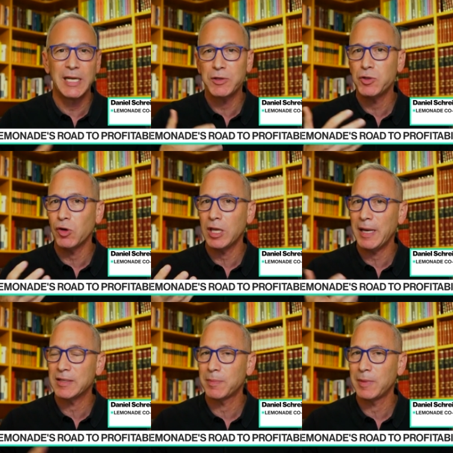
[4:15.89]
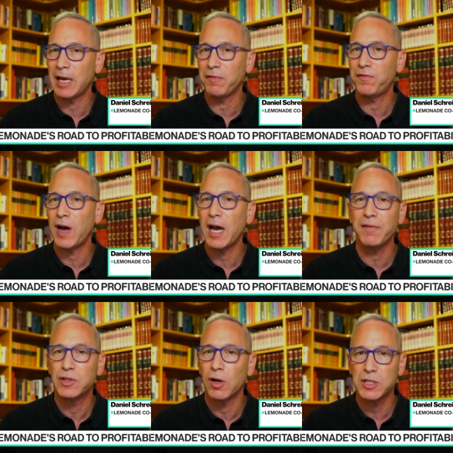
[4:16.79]
Now you're talking about something like
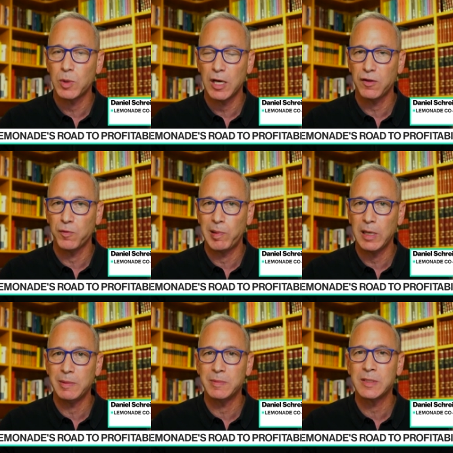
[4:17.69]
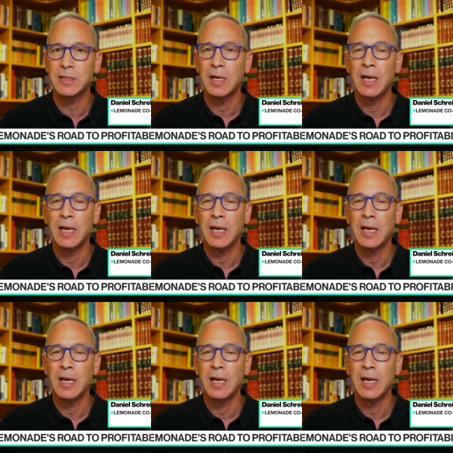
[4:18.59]
five dollars worth of premiums